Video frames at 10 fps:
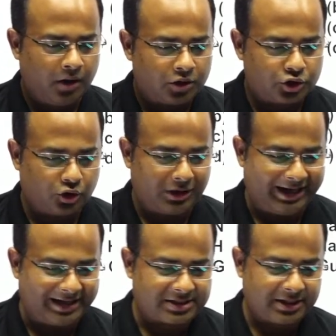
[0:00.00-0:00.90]
So
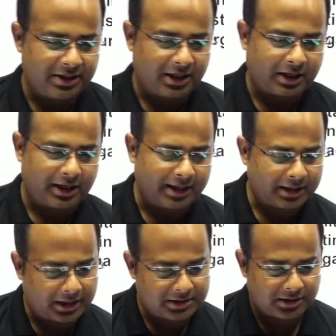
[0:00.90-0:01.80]
let's see the
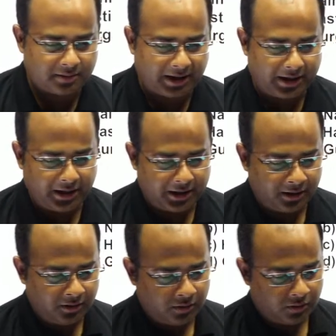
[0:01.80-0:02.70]
correct answer, my
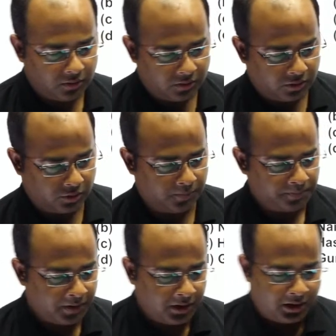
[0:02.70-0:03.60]
dear. Oho.
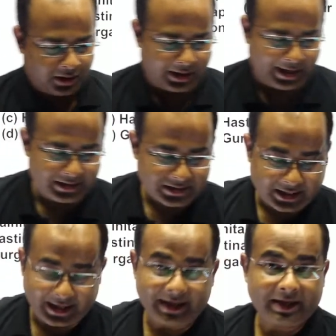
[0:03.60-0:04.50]
Guys,
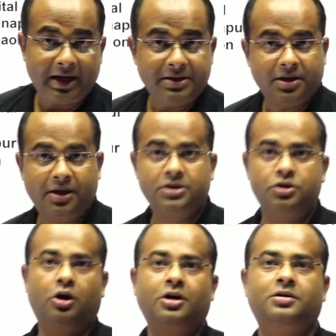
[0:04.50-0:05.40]
correct answer is
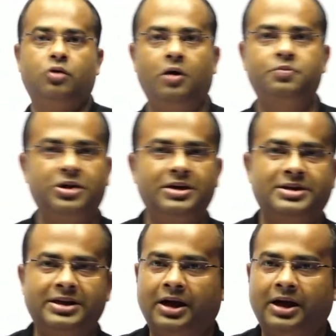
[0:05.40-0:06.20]
not option C,